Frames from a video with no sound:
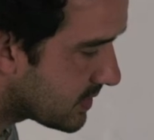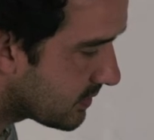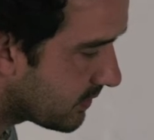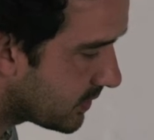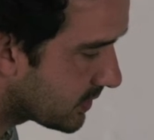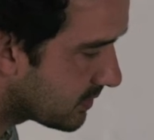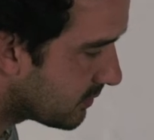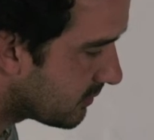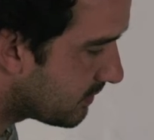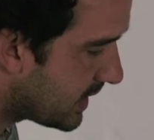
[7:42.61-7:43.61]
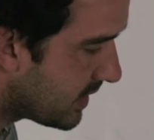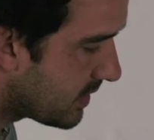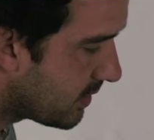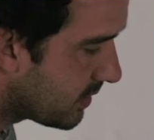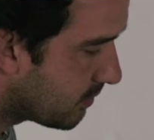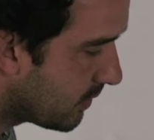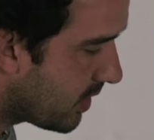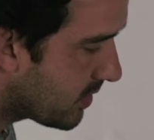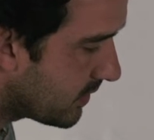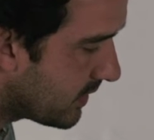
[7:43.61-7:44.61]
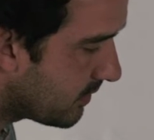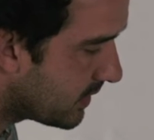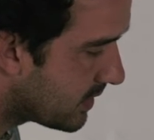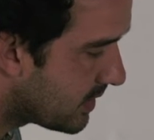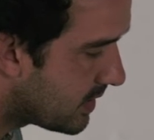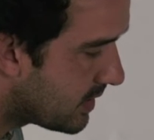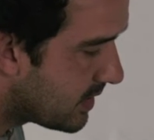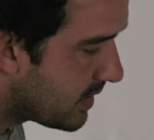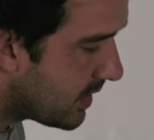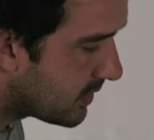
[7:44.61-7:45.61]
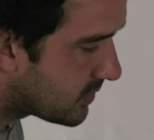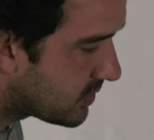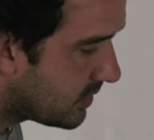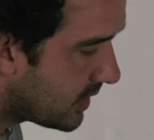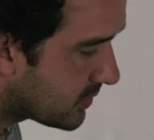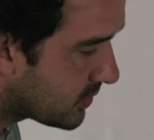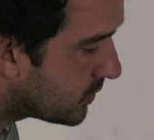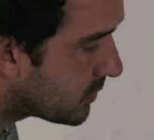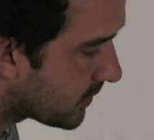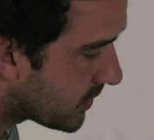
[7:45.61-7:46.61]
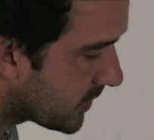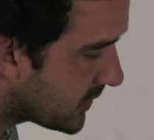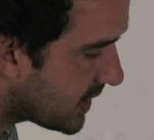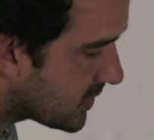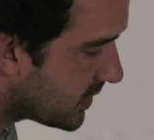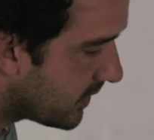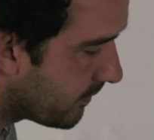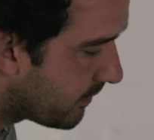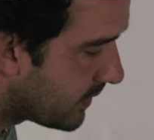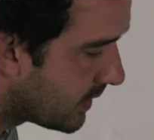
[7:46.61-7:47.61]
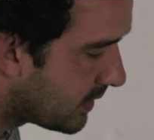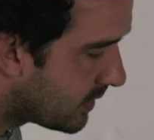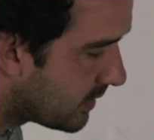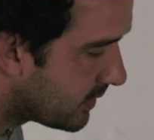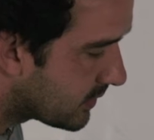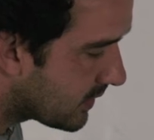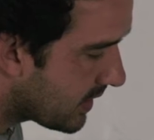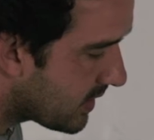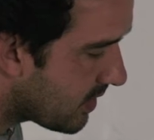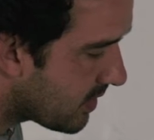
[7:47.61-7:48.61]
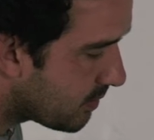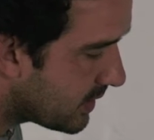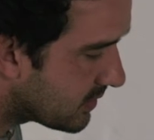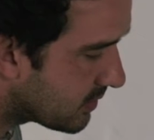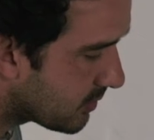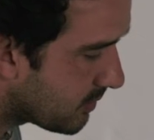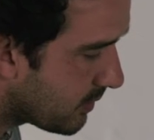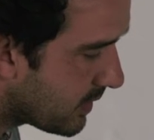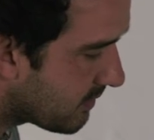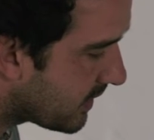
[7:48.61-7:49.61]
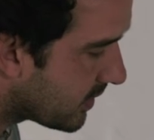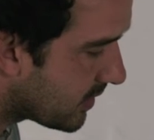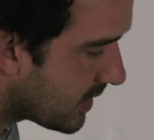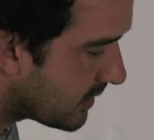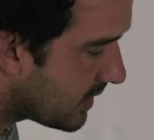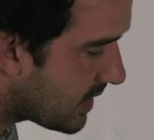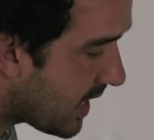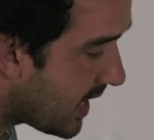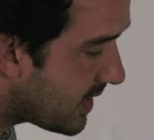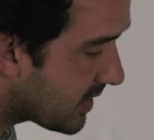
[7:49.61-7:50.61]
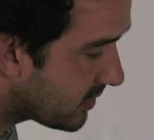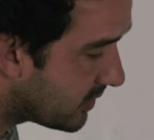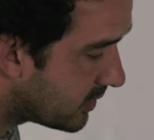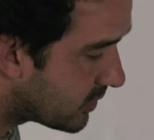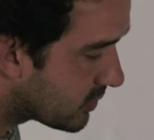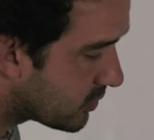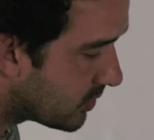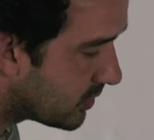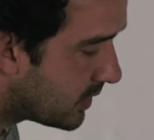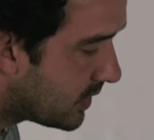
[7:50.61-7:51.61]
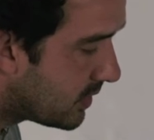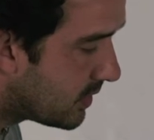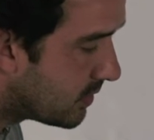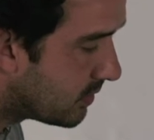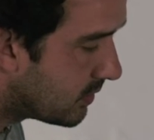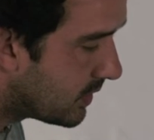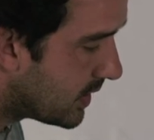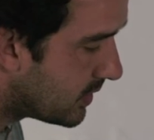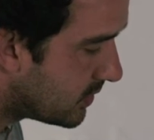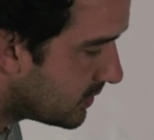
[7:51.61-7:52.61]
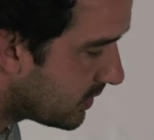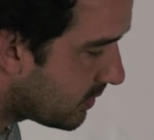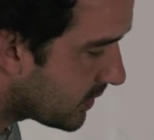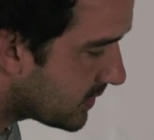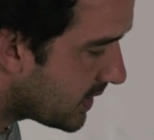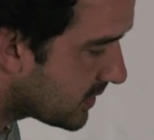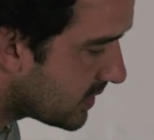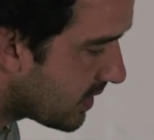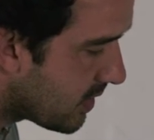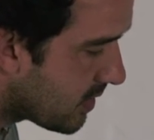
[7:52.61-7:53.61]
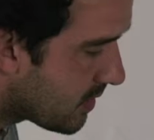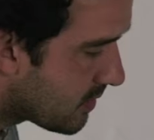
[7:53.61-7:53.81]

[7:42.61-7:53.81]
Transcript: I forgot to move my mark on that one, as tools for cross-hatching. So I carry a pencil with me wherever I go, and then I naturally just draw using cross-hatching.